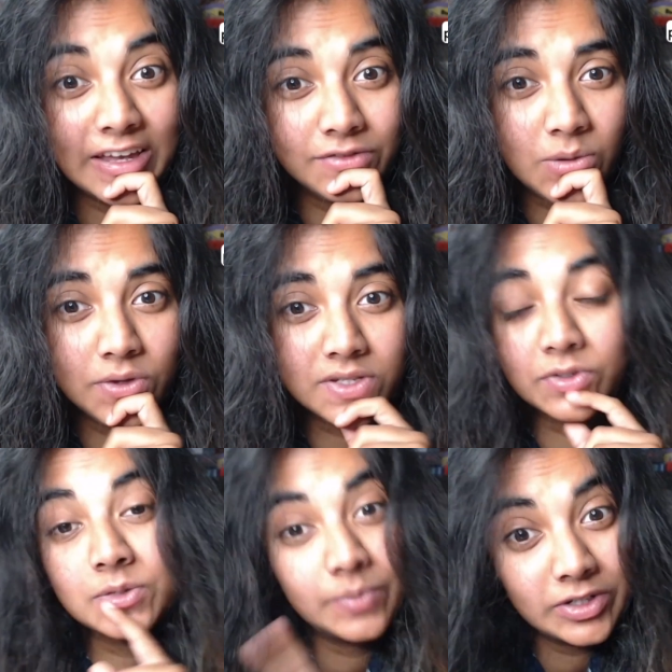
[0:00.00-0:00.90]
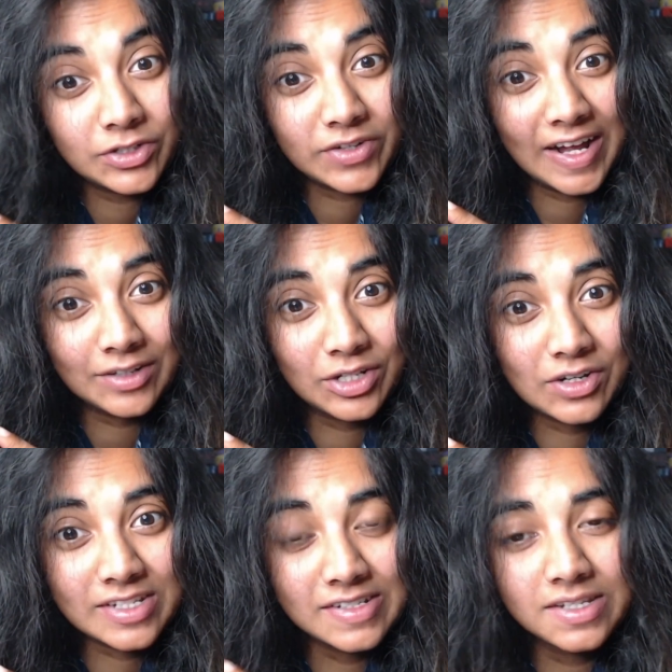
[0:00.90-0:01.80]
if there was a respiratory
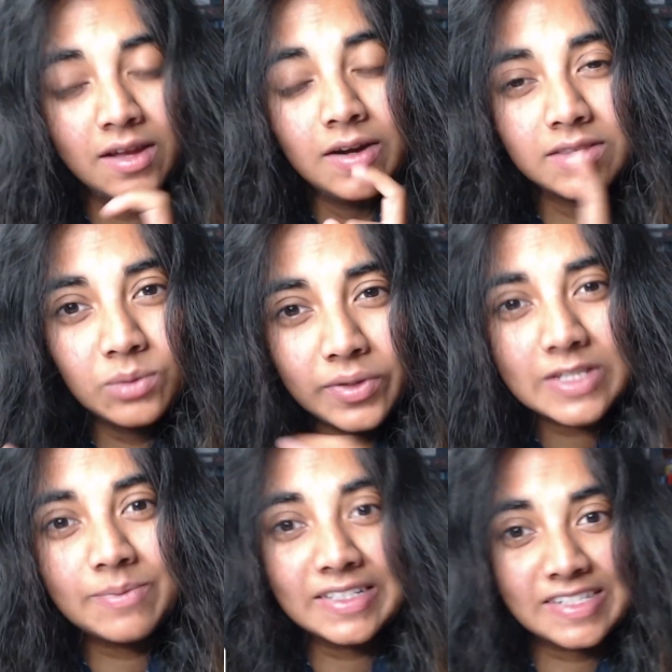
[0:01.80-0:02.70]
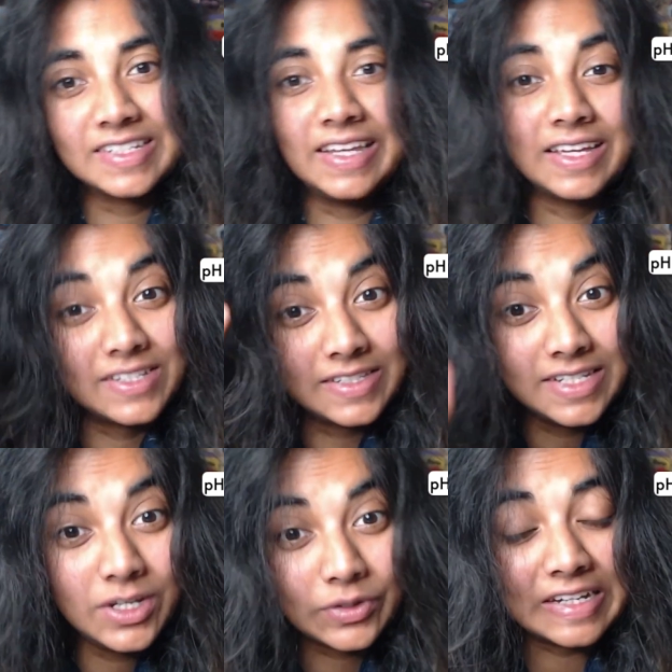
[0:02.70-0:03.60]
alkalosis, then we would expect to see a
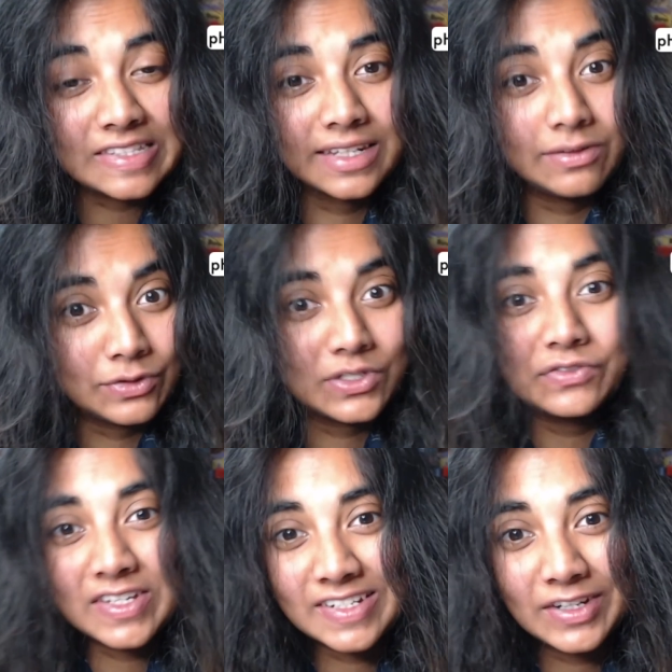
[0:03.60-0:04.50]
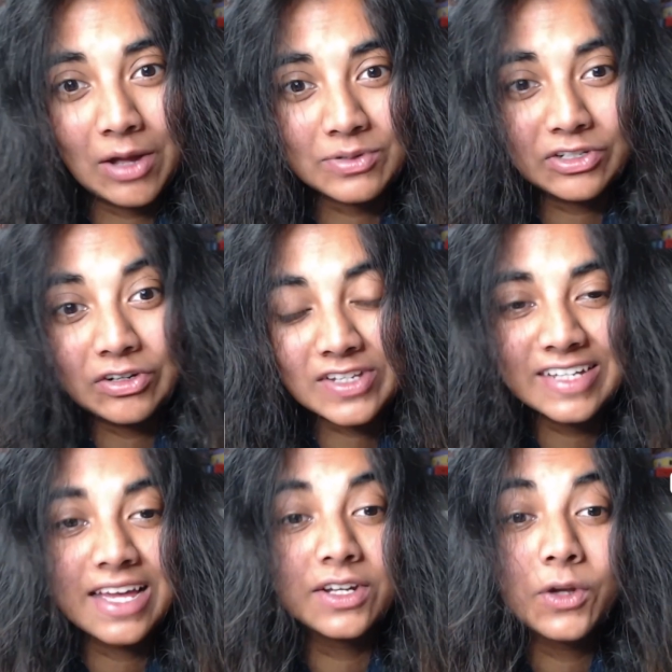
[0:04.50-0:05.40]
decrease in the levels of acidic carbon dioxide
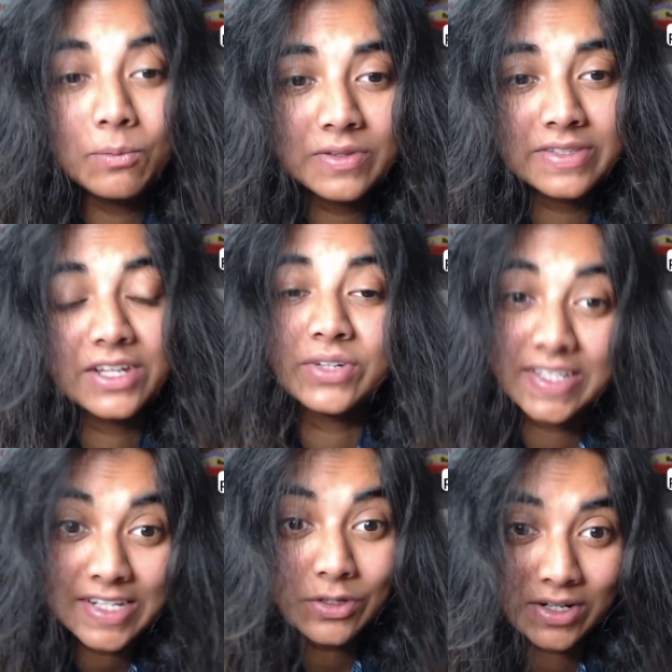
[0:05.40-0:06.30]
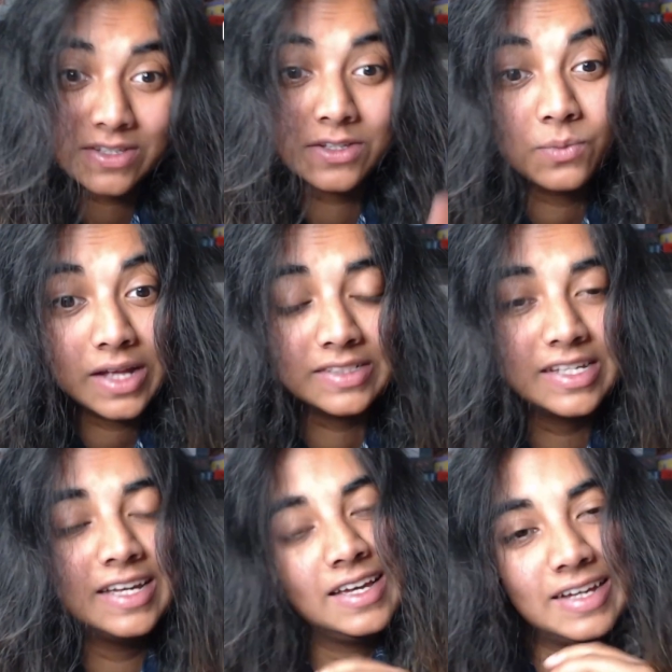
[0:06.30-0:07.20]
and a compensatory decrease as well
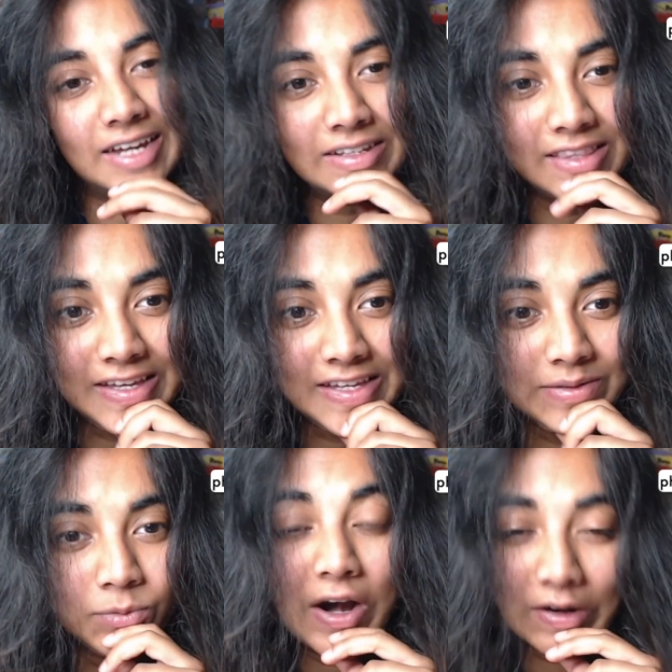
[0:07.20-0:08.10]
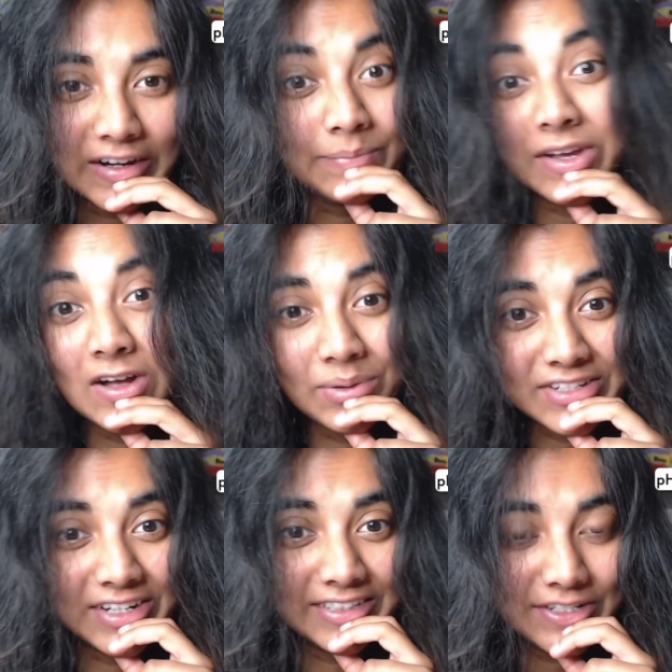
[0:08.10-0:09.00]
in the more alkaline bicarbonate
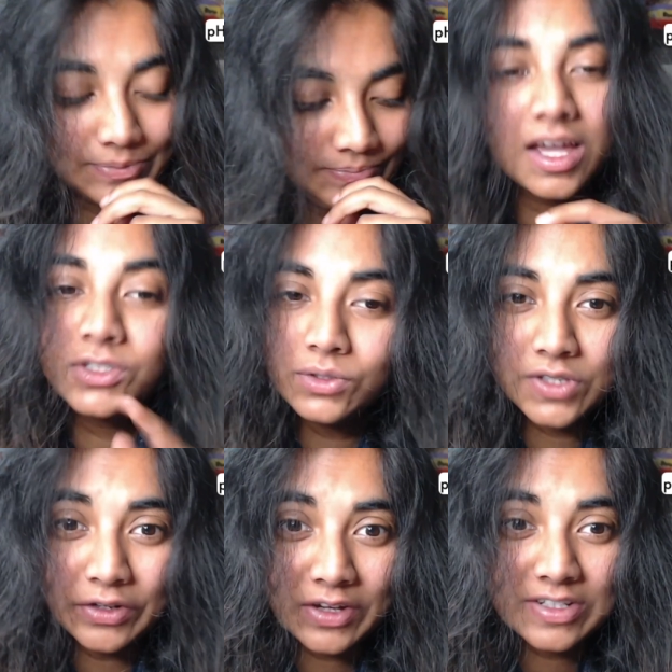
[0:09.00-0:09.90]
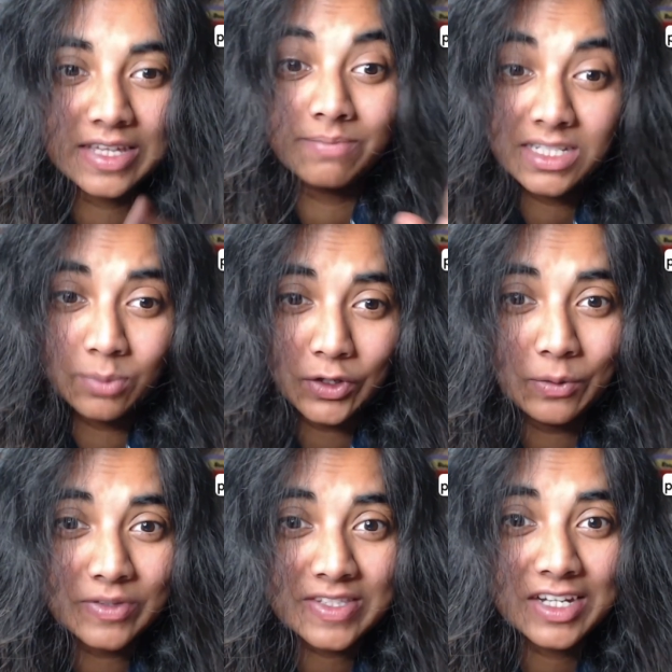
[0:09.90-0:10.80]
ions. I should also note that metabolic
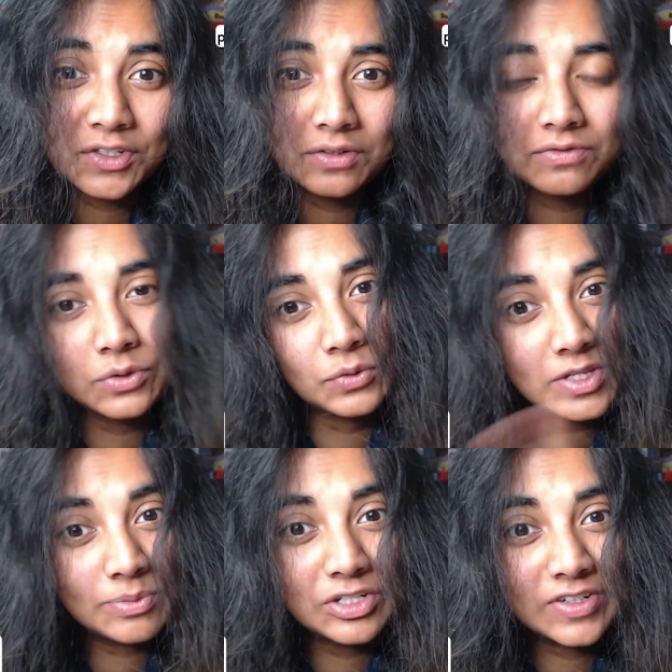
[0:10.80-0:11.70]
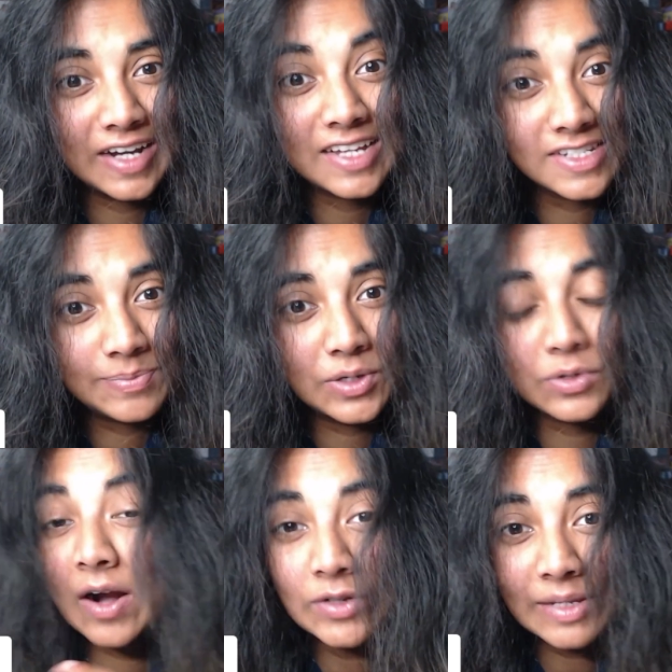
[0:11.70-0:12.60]
compensation for respiratory acidemia
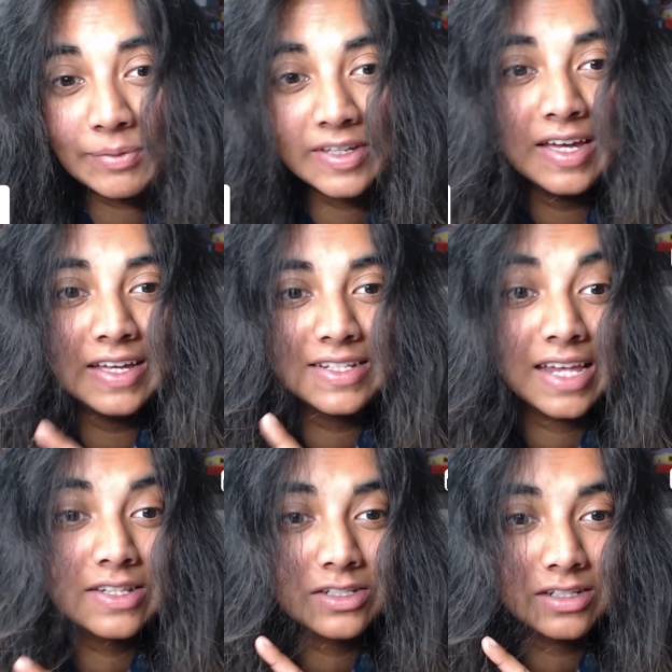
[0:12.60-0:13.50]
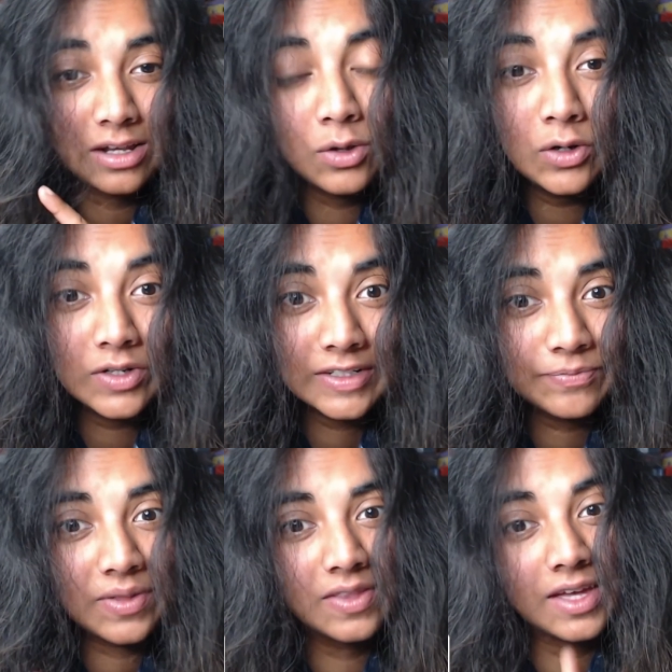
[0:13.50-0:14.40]
or alkalemia takes a lot longer
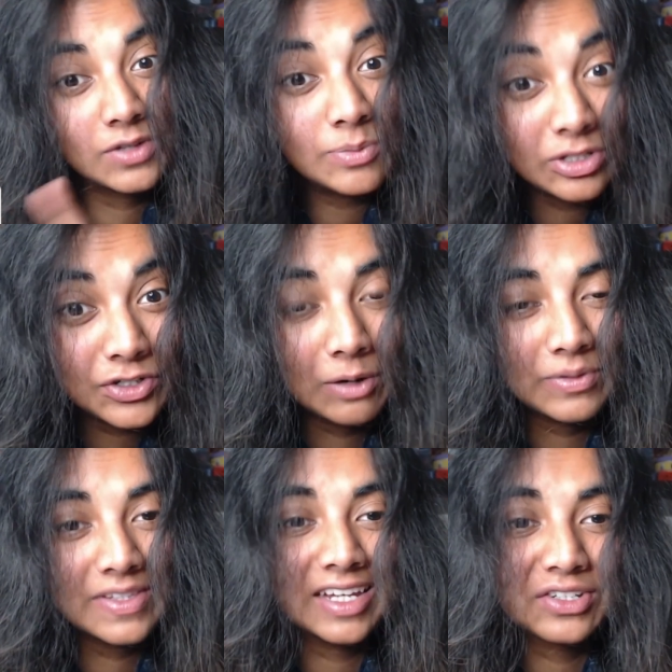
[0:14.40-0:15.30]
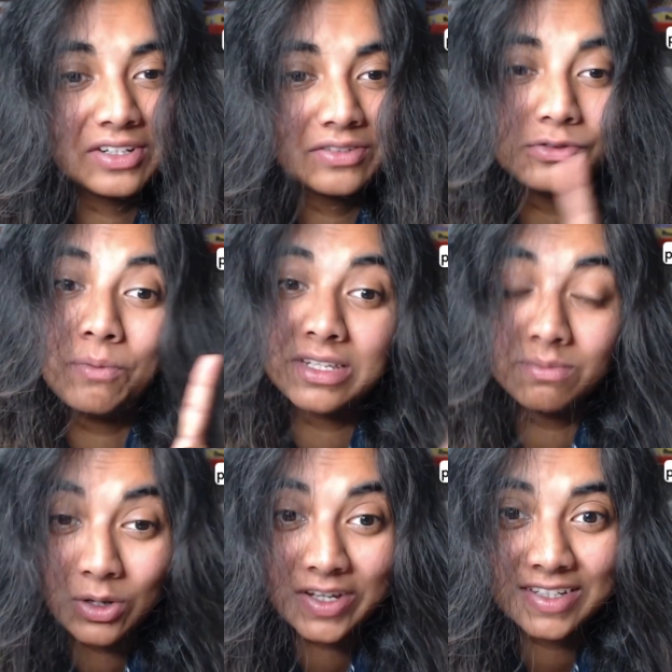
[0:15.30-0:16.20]
than respiratory compensation for
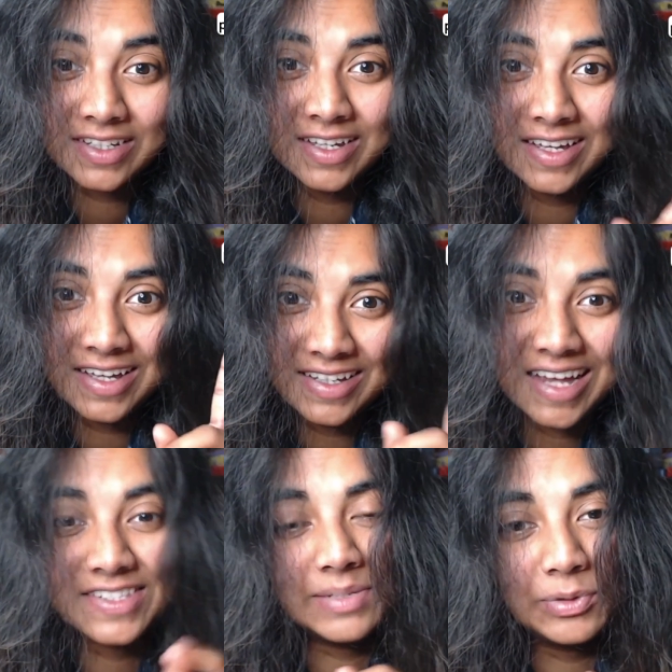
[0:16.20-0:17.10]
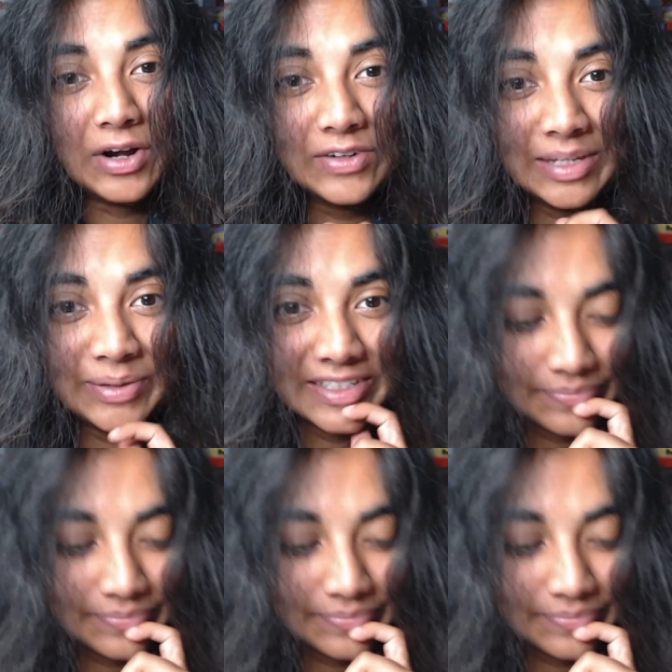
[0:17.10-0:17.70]
metabolic acidemia or alkalemia.